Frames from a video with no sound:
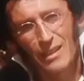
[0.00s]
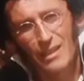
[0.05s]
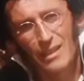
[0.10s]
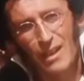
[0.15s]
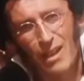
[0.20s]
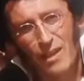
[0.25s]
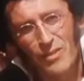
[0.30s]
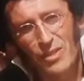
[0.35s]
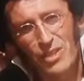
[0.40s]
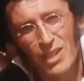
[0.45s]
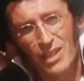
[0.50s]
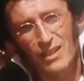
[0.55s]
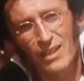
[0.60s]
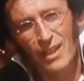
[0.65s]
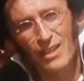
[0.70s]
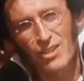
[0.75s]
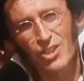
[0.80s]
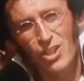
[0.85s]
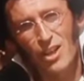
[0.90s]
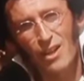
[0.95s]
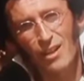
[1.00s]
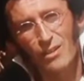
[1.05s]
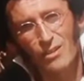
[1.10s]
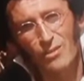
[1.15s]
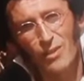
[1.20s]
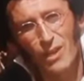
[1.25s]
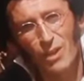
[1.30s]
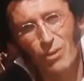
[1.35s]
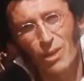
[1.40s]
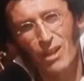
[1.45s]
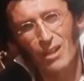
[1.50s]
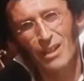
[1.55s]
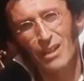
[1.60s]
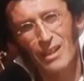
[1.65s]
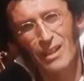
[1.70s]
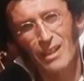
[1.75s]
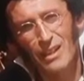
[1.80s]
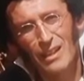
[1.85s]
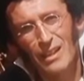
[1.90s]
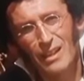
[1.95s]
I've seen that child,
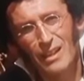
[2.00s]
farewell.